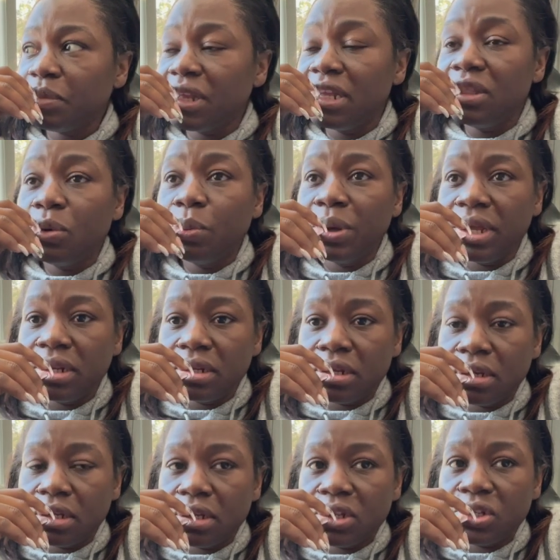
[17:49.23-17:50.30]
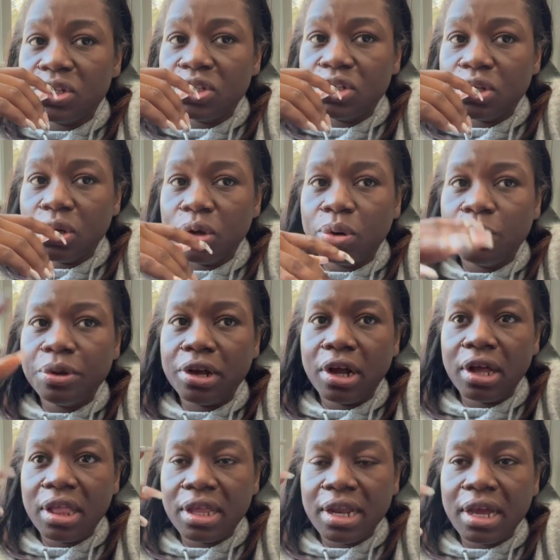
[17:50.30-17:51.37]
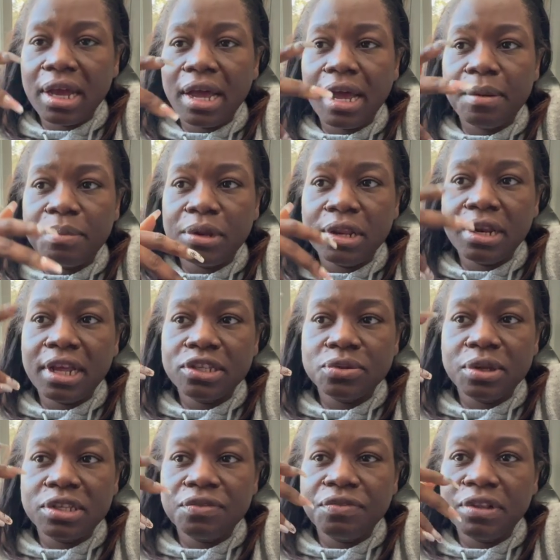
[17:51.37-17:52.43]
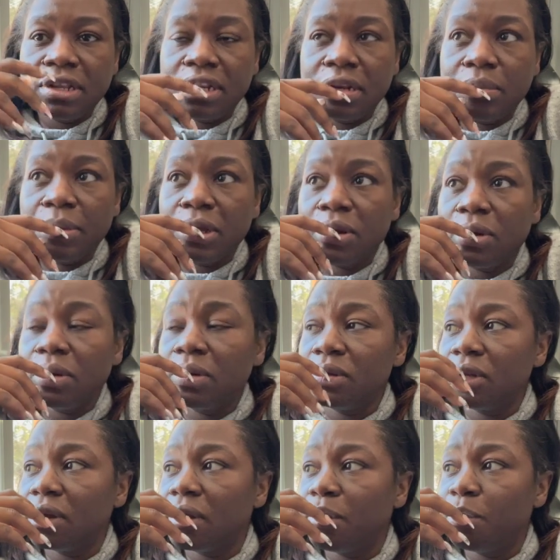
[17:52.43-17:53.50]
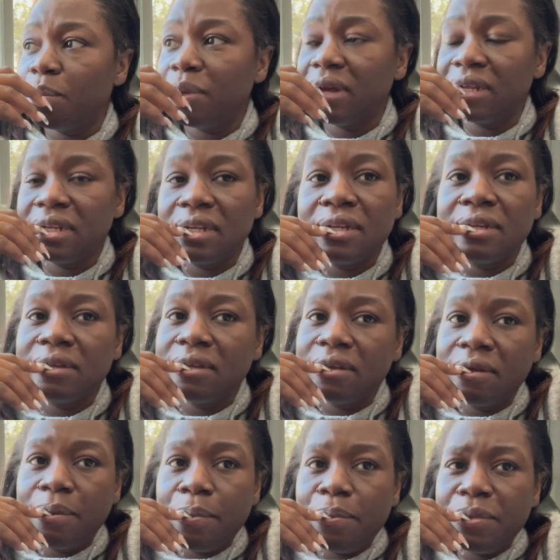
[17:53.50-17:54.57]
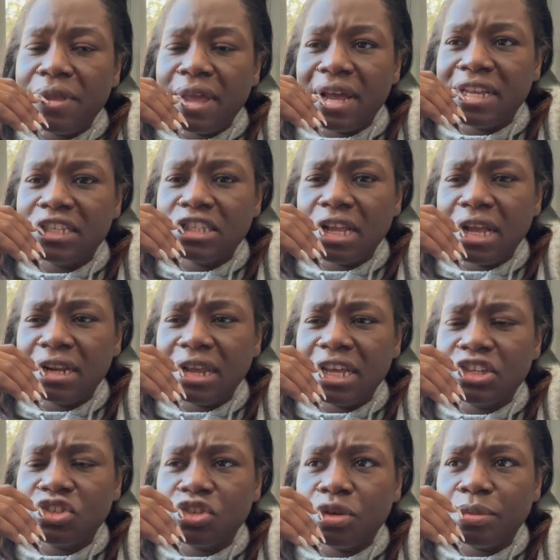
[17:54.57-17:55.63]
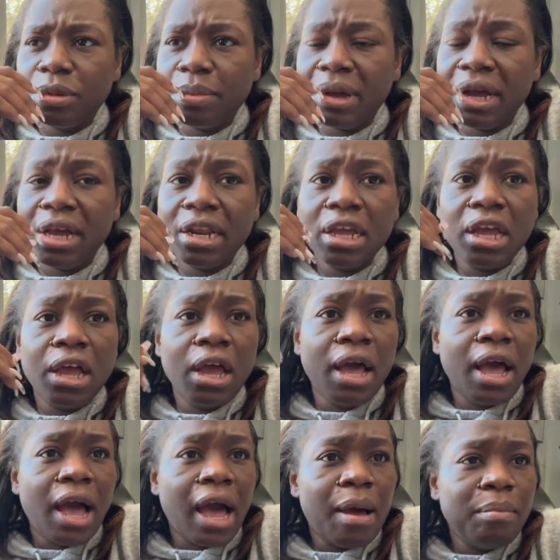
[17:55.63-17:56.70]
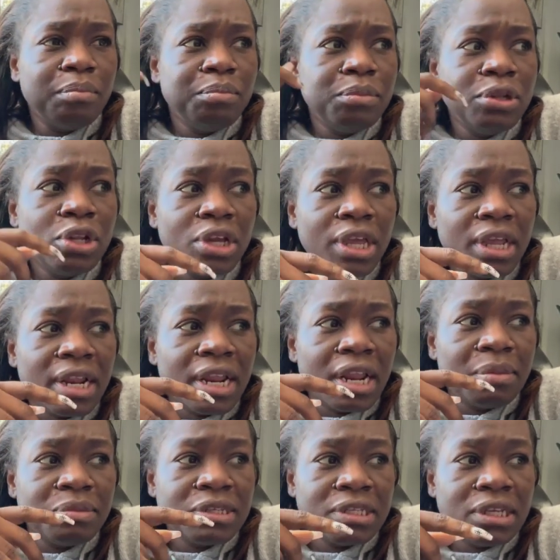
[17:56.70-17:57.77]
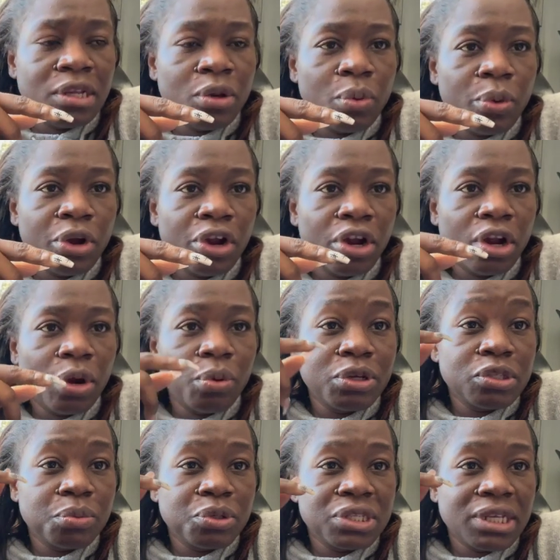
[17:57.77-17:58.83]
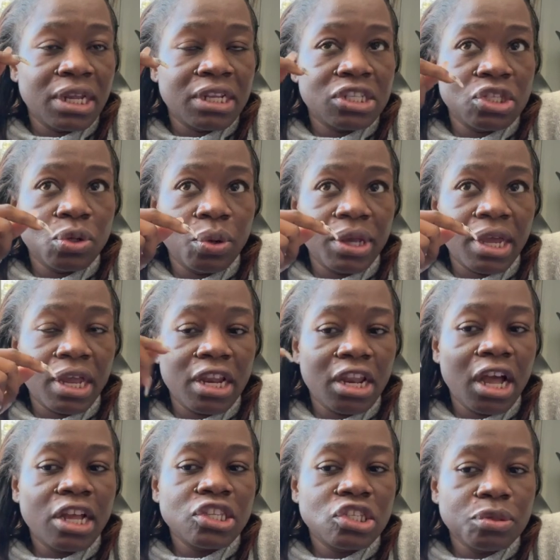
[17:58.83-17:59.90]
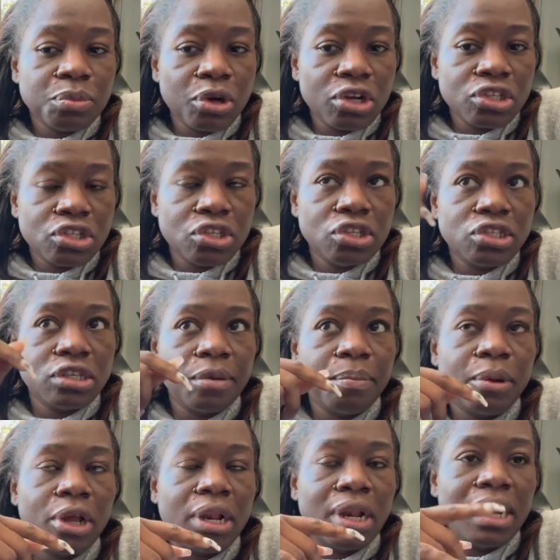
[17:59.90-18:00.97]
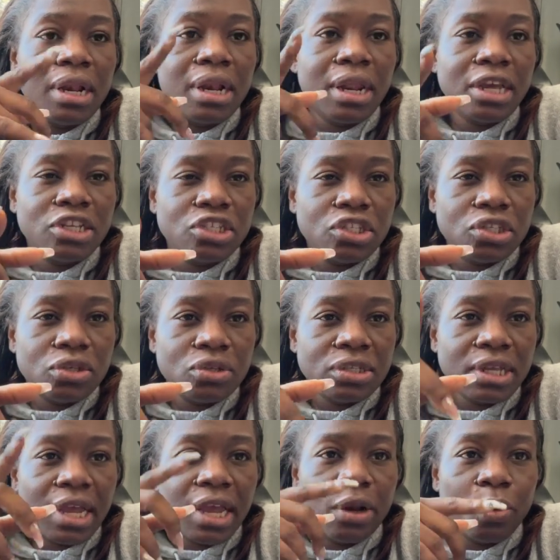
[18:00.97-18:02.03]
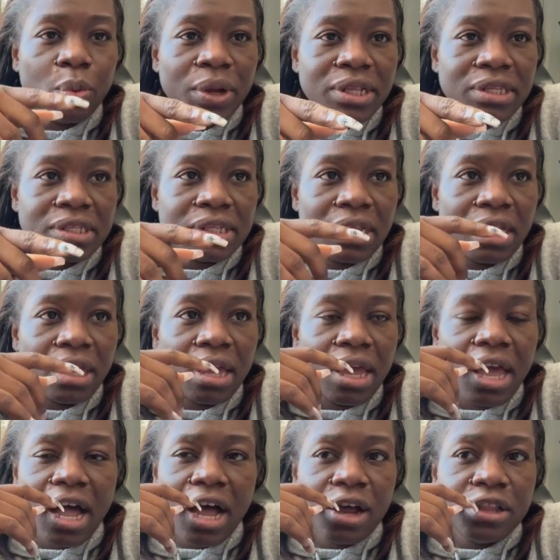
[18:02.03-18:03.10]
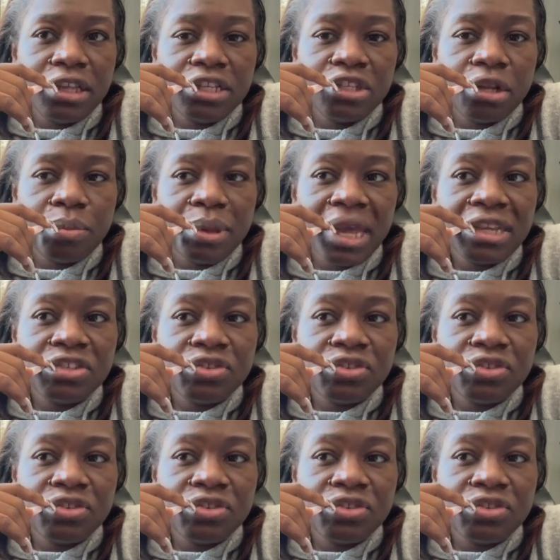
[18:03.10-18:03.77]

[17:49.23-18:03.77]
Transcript: the wind. So with all of that happening, that's why it's feel a little bit colder. But yeah, it's not extremely bad. I'm looking and I'm seeing where we're supposed to get snow again. Not tomorrow, Tuesday, but next Tuesday and Wednesday. I don't think it's going to be as